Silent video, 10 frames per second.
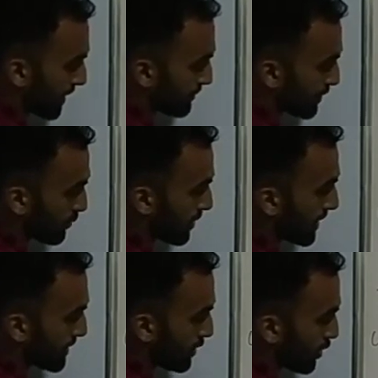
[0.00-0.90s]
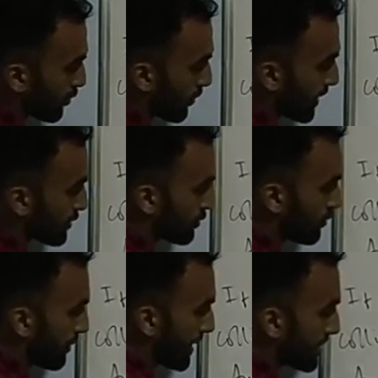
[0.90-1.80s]
after 1
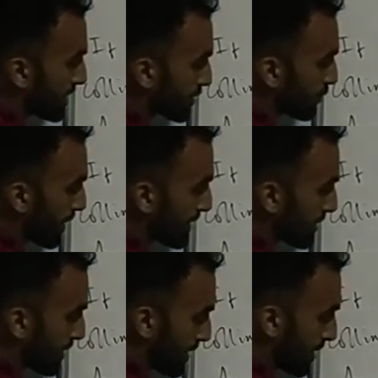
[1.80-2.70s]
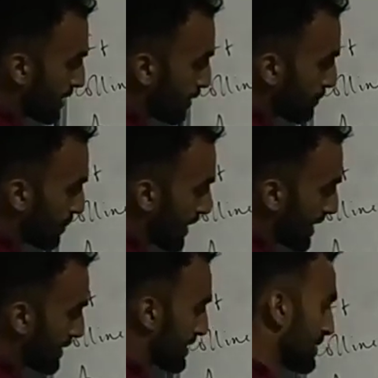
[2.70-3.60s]
y2 minus y3
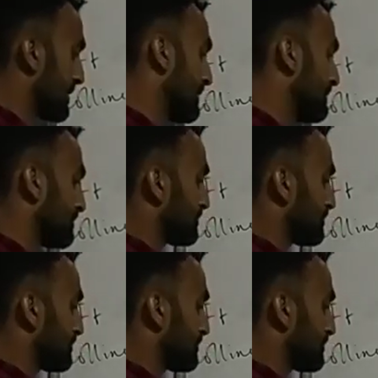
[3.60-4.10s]
plus